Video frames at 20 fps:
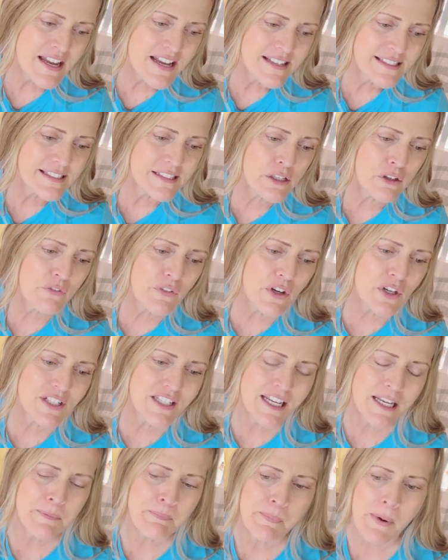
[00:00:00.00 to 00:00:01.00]
silver
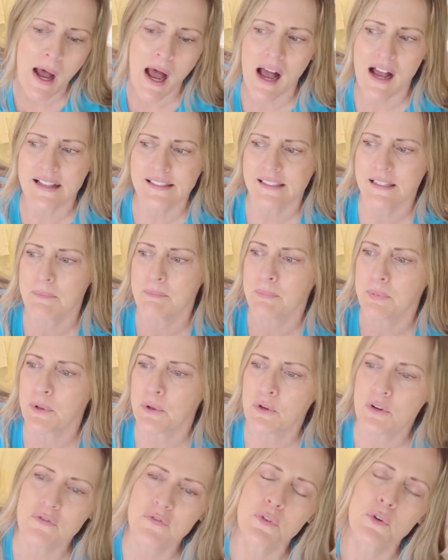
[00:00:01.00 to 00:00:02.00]
teapots and
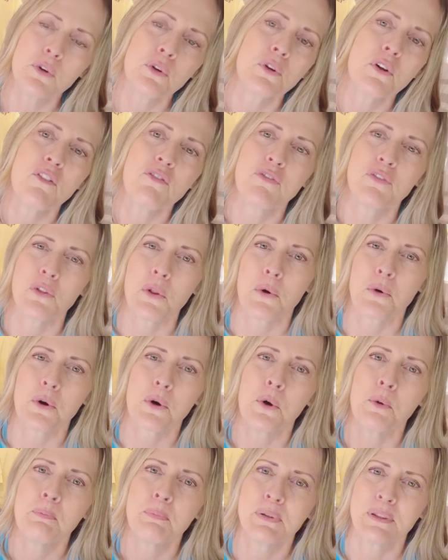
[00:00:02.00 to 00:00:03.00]
beautiful
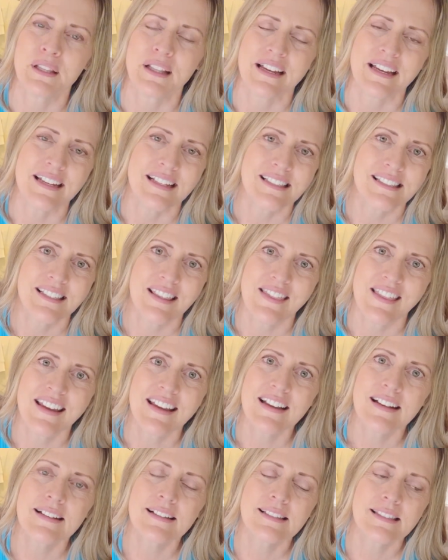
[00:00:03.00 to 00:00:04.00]
floral plates,
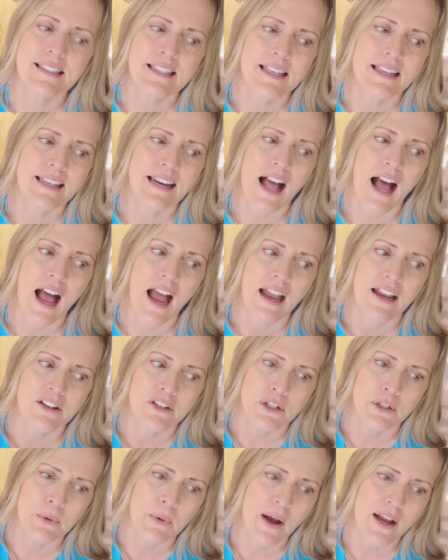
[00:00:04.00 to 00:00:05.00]
things that I
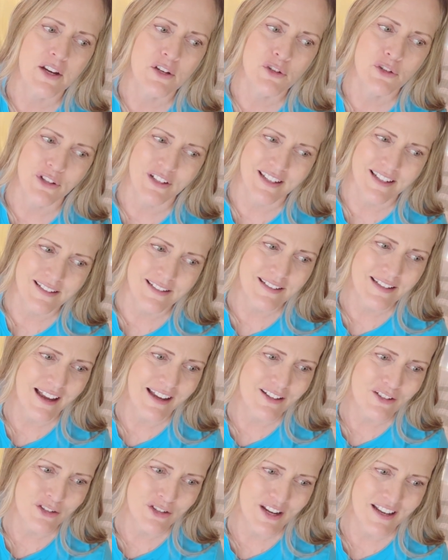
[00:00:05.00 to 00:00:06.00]
knew I shouldn't
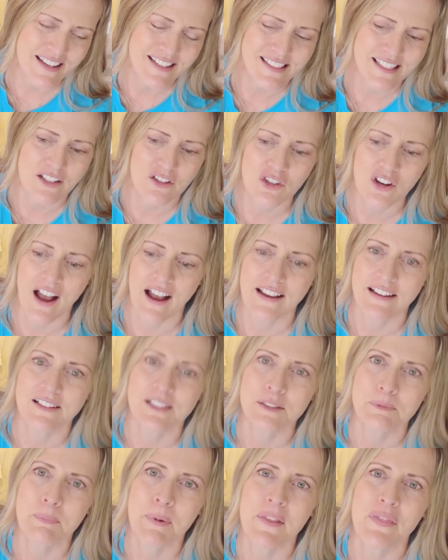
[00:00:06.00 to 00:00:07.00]
touch as a
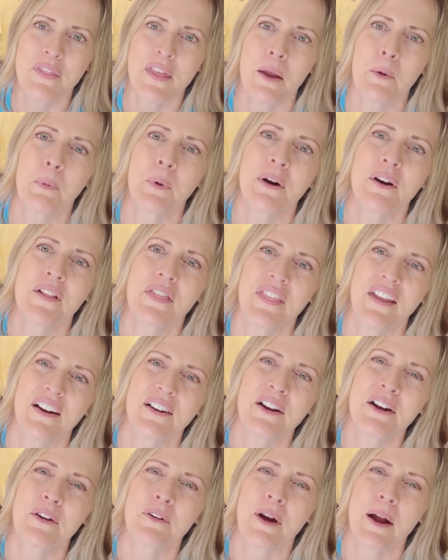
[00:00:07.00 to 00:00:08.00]
child, but they were there
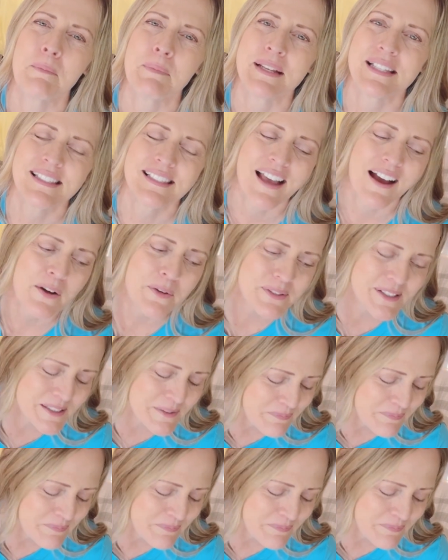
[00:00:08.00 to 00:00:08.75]
at grandma's house.